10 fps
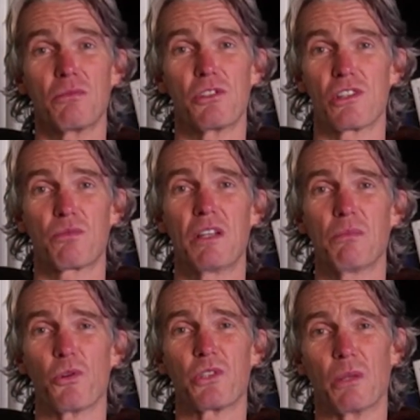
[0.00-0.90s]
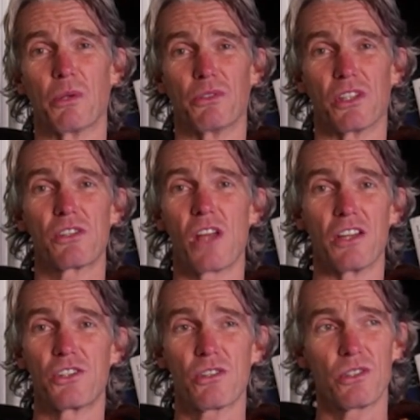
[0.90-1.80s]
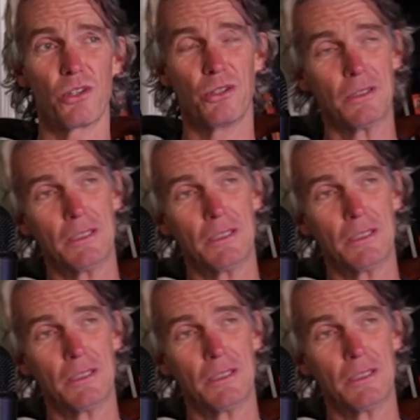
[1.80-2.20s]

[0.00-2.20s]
which is where most of the world is just now.